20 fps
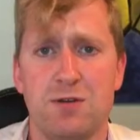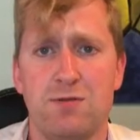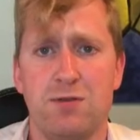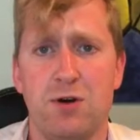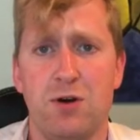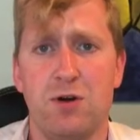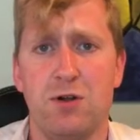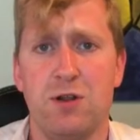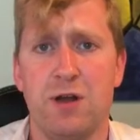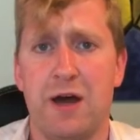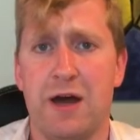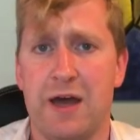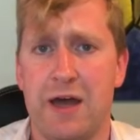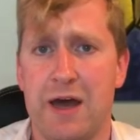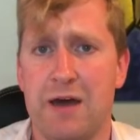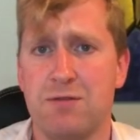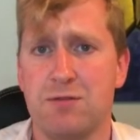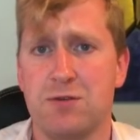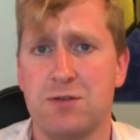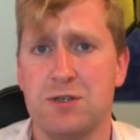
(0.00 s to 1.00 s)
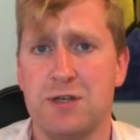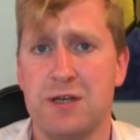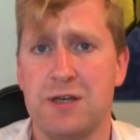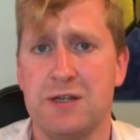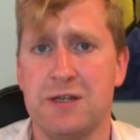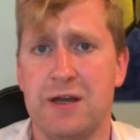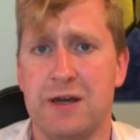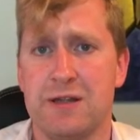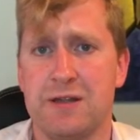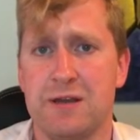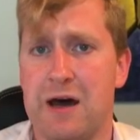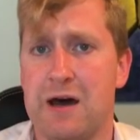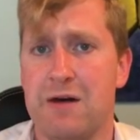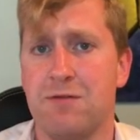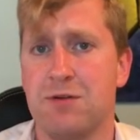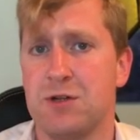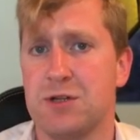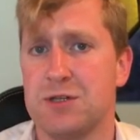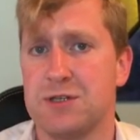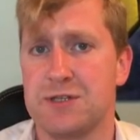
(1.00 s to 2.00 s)
of all, I have to say that I
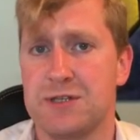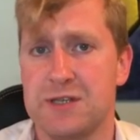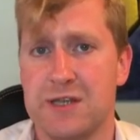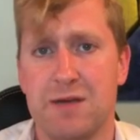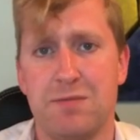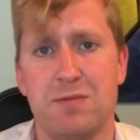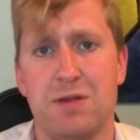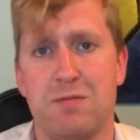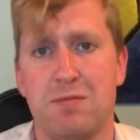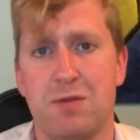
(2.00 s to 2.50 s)
will skip the